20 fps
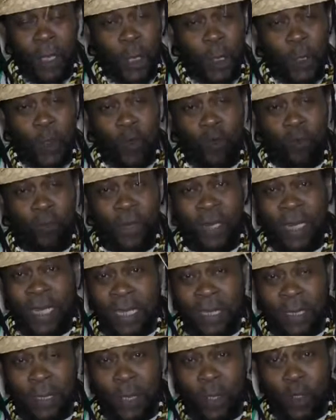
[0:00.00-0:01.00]
stupid
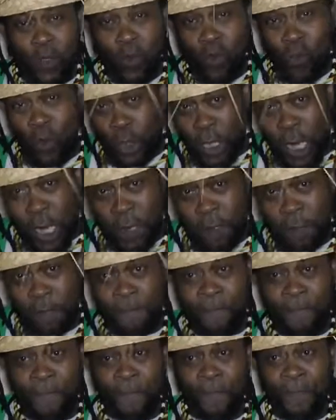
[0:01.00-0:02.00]
institutions
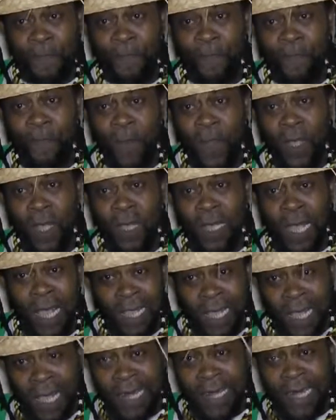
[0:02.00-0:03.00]

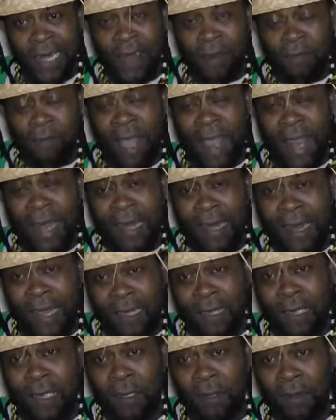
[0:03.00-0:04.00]
that got their mind
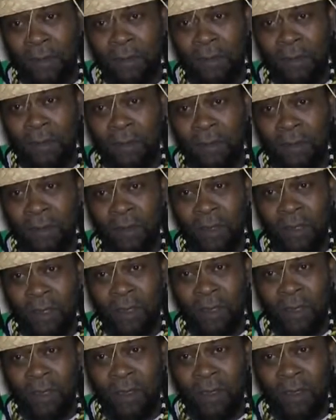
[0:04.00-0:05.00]
locked.
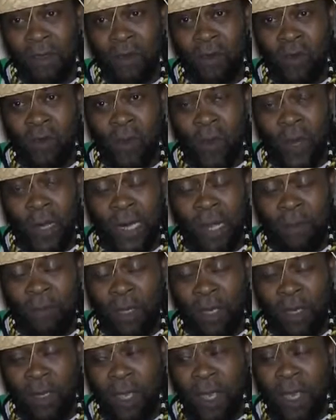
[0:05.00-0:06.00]
You know what I
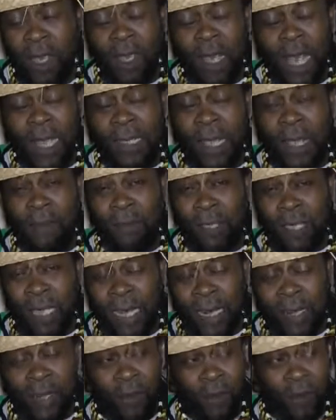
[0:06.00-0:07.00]
mean? Because I'm
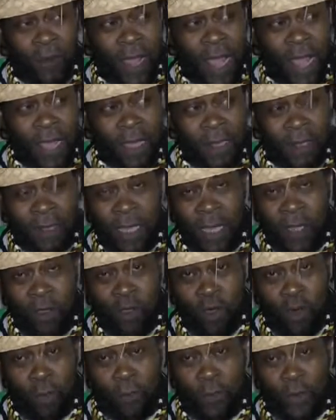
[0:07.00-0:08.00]
telling you, like I say,
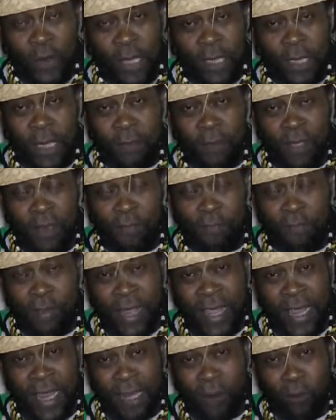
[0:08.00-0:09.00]
your priests have been
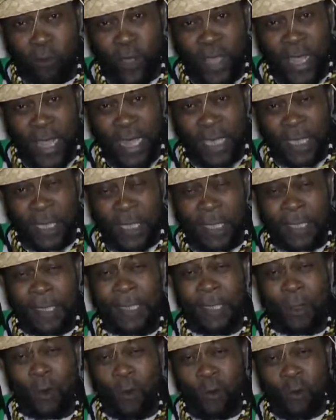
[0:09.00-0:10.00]
paid
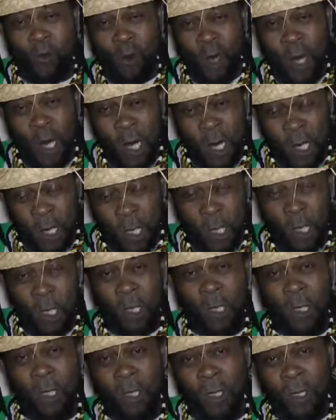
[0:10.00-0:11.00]
wages to work
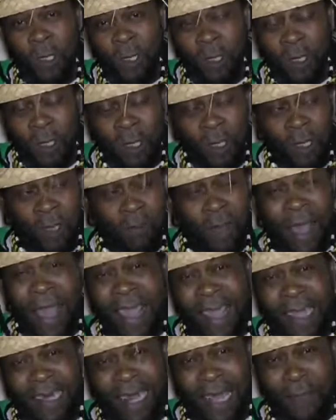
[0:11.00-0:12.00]

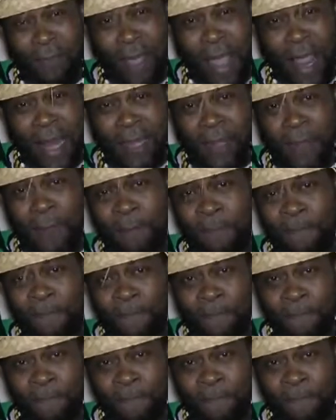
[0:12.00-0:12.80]
by other men.